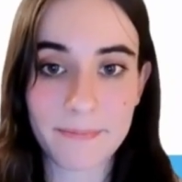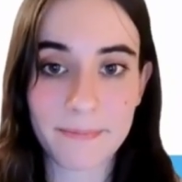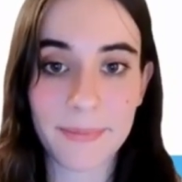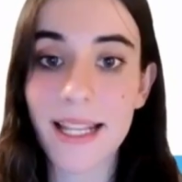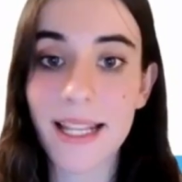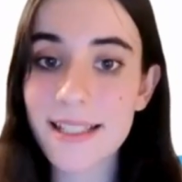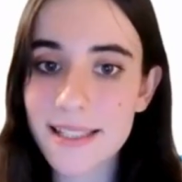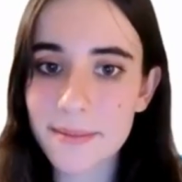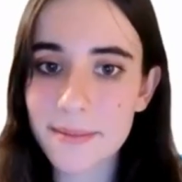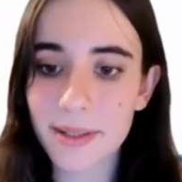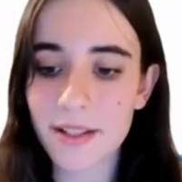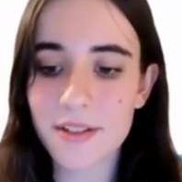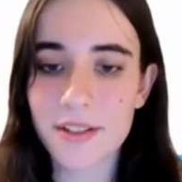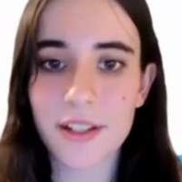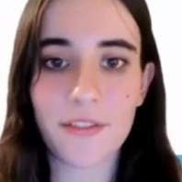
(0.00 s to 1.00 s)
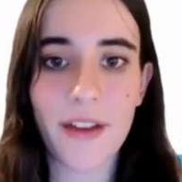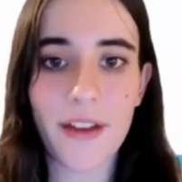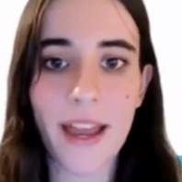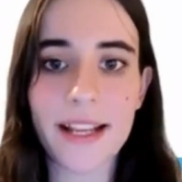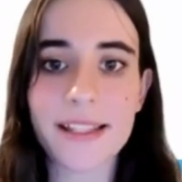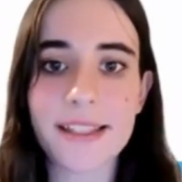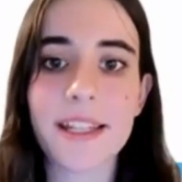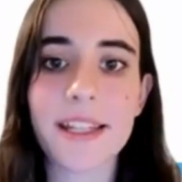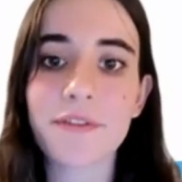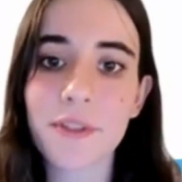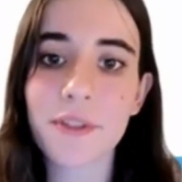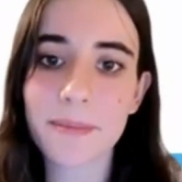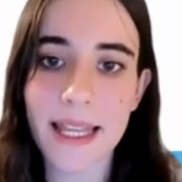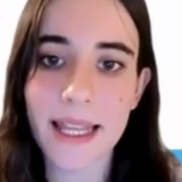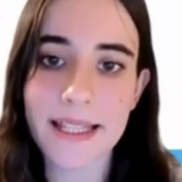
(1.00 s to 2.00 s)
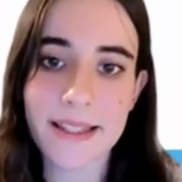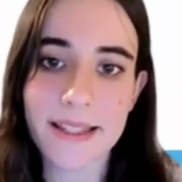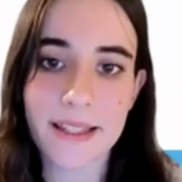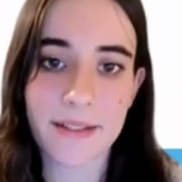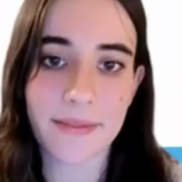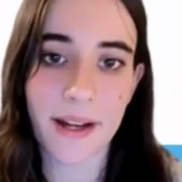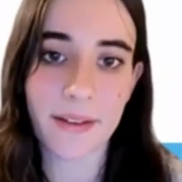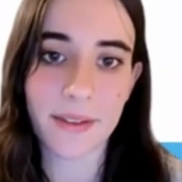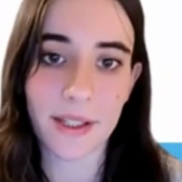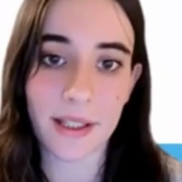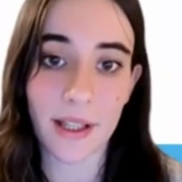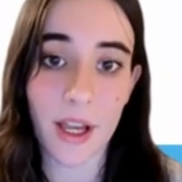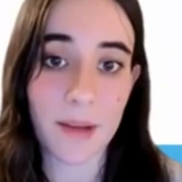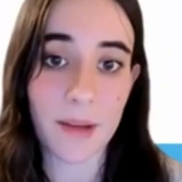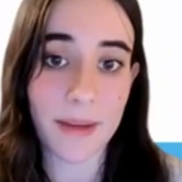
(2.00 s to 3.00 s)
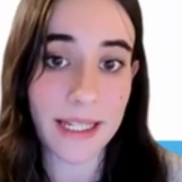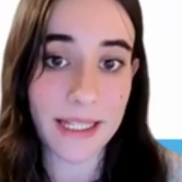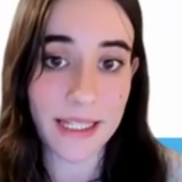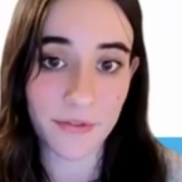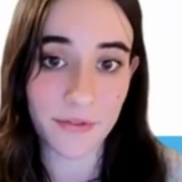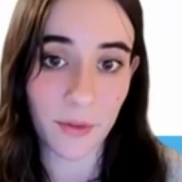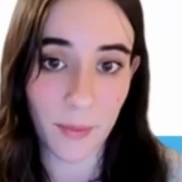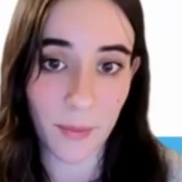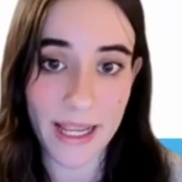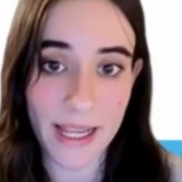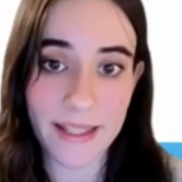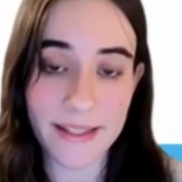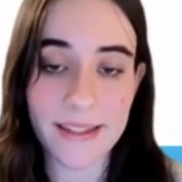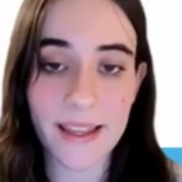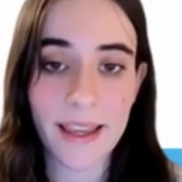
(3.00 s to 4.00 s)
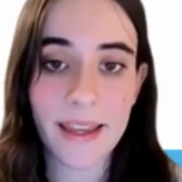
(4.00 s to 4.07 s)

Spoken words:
Plastic pollution affects different places around the globe in different ways.